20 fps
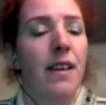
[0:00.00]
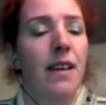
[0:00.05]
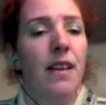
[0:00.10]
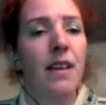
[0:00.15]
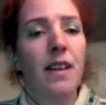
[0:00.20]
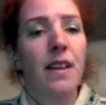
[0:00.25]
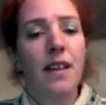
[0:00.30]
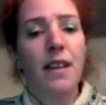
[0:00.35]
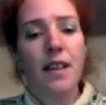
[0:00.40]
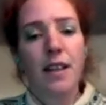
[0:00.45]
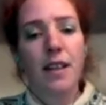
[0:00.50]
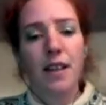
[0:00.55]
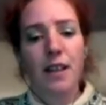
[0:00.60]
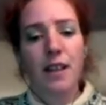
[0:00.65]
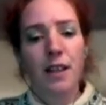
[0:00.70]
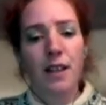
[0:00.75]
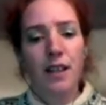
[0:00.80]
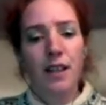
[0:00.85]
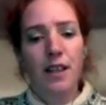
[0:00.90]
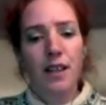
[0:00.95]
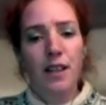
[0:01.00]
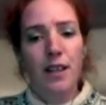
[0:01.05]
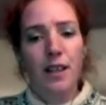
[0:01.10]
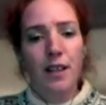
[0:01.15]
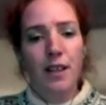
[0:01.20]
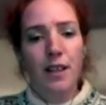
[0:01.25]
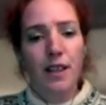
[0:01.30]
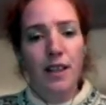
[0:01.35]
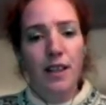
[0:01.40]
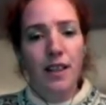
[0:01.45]

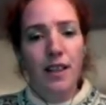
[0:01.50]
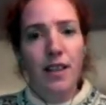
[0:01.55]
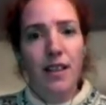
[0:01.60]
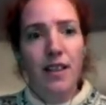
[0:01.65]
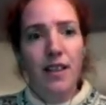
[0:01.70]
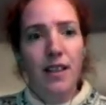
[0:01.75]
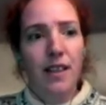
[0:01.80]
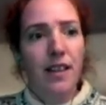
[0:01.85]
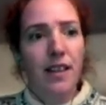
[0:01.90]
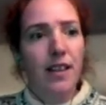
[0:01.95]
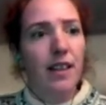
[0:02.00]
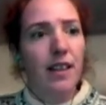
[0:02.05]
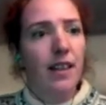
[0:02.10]
(no one is talking)